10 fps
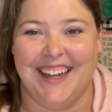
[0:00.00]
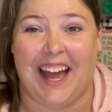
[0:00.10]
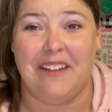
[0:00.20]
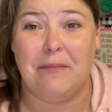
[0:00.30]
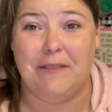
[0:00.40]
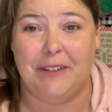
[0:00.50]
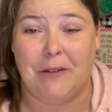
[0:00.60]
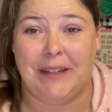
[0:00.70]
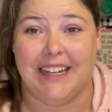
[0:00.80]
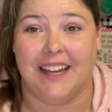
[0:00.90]
I've been
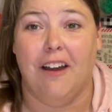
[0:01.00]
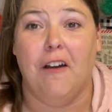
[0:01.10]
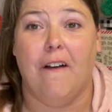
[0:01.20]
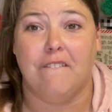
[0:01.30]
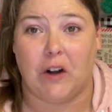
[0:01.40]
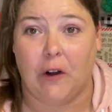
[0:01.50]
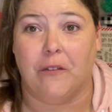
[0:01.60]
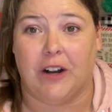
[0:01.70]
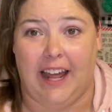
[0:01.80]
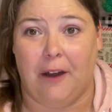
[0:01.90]
filming or
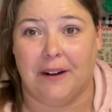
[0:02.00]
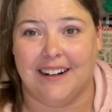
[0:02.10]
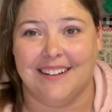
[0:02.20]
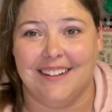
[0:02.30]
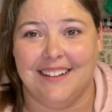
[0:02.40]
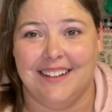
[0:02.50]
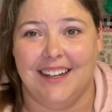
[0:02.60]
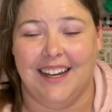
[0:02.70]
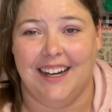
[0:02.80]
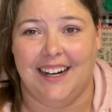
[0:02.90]
over an hour.
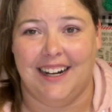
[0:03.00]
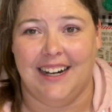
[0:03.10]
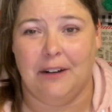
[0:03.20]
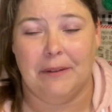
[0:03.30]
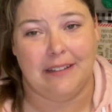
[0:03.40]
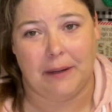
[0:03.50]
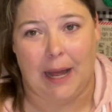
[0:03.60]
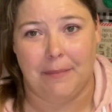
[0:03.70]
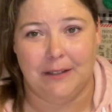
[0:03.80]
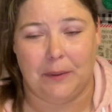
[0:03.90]
Uh, we'll see what
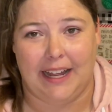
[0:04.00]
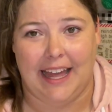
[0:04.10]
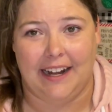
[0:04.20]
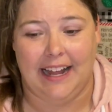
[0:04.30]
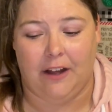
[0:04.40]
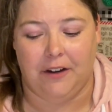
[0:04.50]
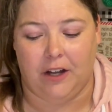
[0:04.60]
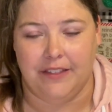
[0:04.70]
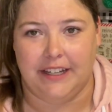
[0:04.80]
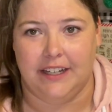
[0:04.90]
happens when I edit out
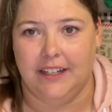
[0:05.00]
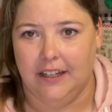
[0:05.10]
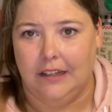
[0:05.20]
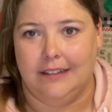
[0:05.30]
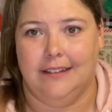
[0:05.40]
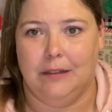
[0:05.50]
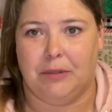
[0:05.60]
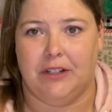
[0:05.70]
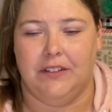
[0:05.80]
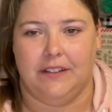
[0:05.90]
all the
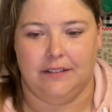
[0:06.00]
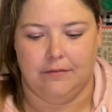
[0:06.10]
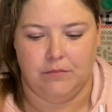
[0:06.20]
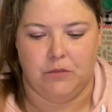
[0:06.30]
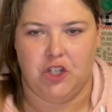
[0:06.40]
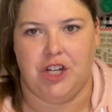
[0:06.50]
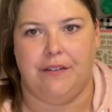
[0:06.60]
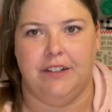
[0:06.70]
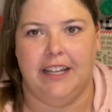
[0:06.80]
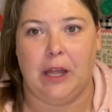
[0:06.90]
zippers and
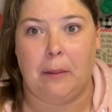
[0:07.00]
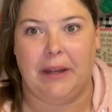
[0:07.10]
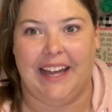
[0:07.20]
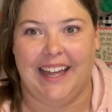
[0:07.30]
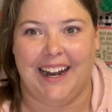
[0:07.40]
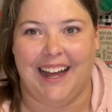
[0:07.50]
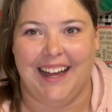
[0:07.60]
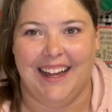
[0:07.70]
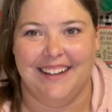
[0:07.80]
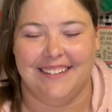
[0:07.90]
shuffling, but
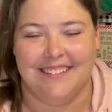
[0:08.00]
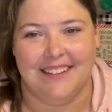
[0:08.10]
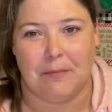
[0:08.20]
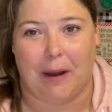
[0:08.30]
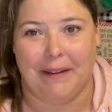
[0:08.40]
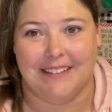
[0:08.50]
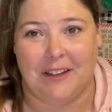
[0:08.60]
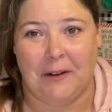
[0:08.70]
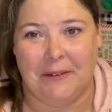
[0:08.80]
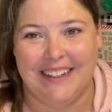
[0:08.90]
uh, this probably is a
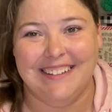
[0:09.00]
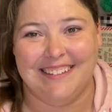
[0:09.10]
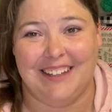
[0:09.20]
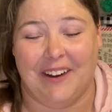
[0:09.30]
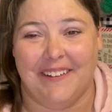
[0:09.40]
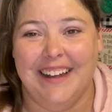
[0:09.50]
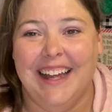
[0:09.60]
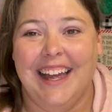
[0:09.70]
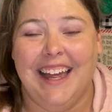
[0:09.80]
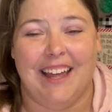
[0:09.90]
long one. So
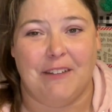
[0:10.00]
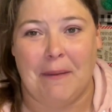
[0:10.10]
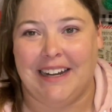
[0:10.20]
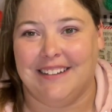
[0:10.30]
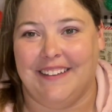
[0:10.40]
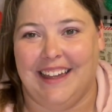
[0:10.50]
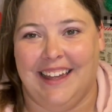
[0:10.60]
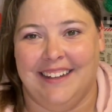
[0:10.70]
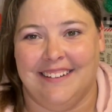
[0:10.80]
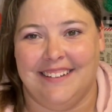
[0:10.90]
if you made it to the
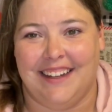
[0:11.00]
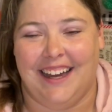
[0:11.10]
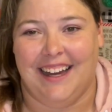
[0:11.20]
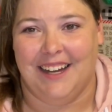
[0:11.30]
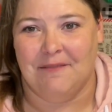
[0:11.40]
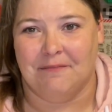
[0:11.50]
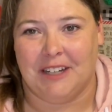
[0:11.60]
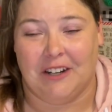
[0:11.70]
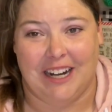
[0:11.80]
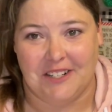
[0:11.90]
end, um,
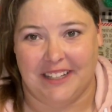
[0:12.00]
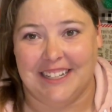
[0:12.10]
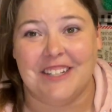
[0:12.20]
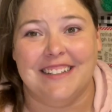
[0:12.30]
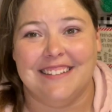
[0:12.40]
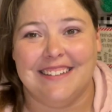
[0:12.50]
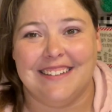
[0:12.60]
congratulations.